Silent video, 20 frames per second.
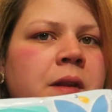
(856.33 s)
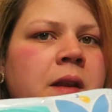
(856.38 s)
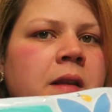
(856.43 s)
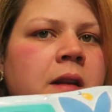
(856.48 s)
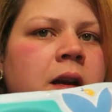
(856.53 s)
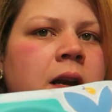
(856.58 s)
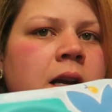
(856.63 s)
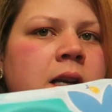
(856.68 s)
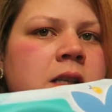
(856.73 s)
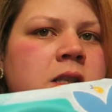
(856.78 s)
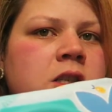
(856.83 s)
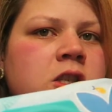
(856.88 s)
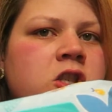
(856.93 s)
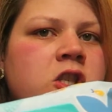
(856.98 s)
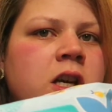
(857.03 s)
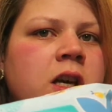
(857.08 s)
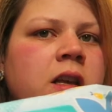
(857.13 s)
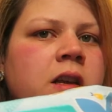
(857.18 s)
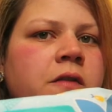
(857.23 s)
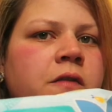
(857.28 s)
And then it has
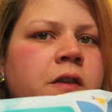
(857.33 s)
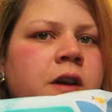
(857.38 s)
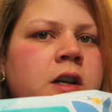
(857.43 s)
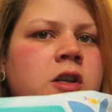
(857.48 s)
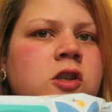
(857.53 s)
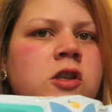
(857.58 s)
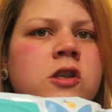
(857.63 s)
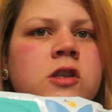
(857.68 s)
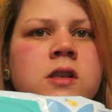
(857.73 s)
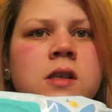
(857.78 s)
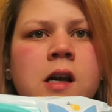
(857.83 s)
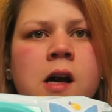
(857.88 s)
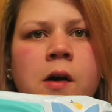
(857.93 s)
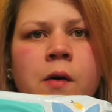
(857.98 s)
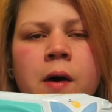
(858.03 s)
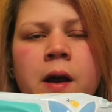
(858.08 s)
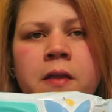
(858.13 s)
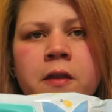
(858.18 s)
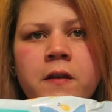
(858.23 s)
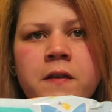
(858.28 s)
jellyfish. So
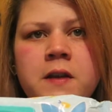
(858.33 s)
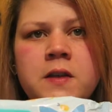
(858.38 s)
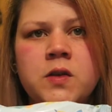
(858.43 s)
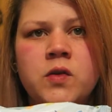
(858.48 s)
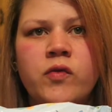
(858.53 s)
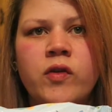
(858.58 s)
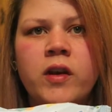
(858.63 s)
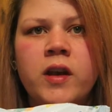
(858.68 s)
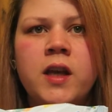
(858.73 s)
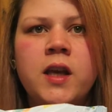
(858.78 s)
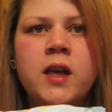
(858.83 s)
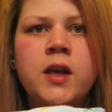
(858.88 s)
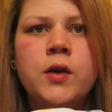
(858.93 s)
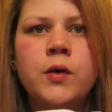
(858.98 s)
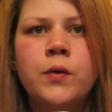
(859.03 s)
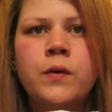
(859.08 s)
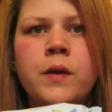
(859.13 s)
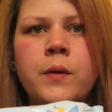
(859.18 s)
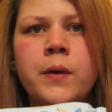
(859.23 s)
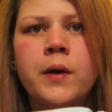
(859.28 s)
I thought these are really
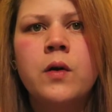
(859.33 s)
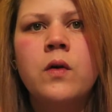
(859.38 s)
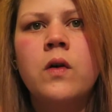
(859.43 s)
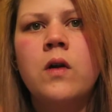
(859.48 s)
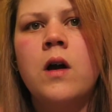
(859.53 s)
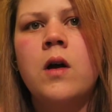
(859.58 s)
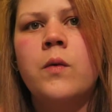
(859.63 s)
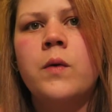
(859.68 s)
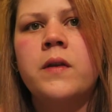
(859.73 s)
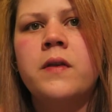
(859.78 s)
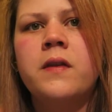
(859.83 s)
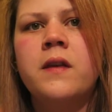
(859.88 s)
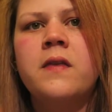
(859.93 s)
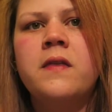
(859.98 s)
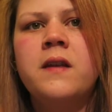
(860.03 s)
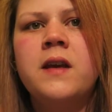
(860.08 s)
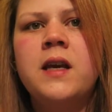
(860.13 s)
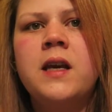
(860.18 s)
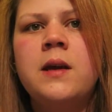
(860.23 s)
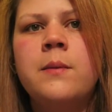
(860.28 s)
cute. They would go along with the
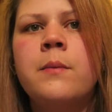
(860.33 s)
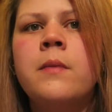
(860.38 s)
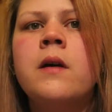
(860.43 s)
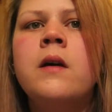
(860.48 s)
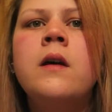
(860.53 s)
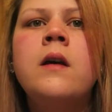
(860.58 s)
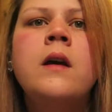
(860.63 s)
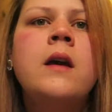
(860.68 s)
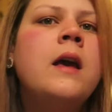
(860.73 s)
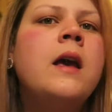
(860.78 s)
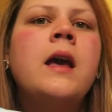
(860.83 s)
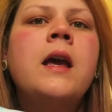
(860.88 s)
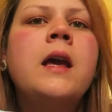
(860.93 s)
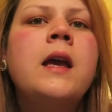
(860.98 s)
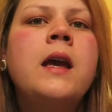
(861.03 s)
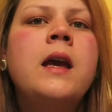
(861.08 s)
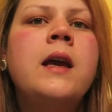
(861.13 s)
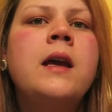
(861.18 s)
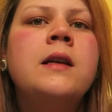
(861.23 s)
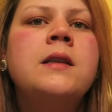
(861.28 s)
theme,
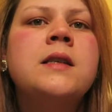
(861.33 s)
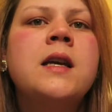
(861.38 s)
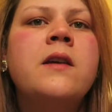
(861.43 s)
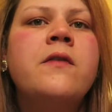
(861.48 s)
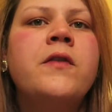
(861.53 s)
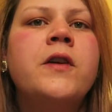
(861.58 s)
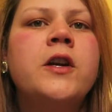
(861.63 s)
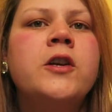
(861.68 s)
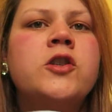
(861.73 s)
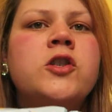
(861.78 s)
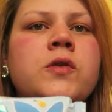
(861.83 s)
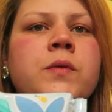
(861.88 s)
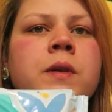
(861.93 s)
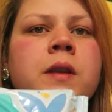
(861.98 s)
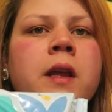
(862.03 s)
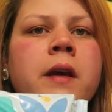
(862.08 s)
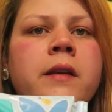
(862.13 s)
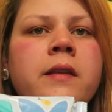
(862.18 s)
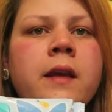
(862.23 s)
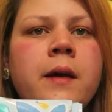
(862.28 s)
and I figured she
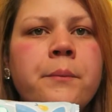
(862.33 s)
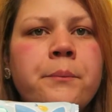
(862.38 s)
would like